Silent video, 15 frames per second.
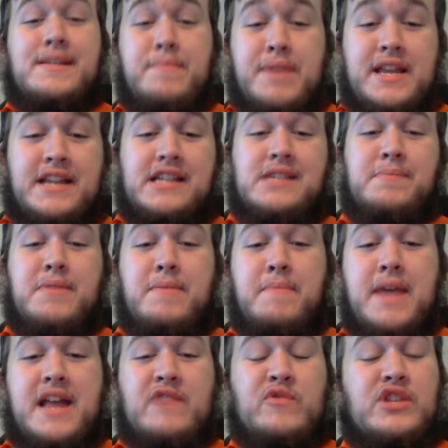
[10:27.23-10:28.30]
penis
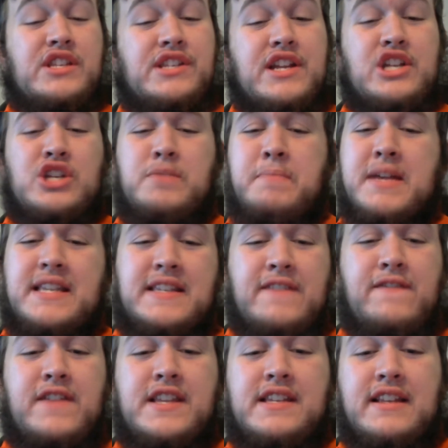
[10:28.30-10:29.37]
amazing, such
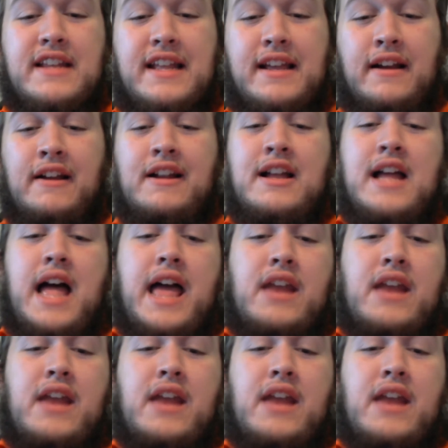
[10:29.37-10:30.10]
amazing, and a